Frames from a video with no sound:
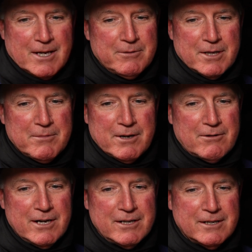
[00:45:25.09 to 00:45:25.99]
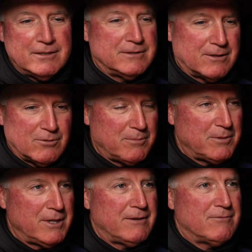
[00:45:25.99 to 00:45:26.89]
I mean, like my grandkids, they grew up
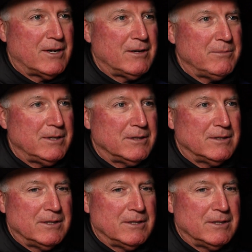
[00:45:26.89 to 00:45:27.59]
in that environment.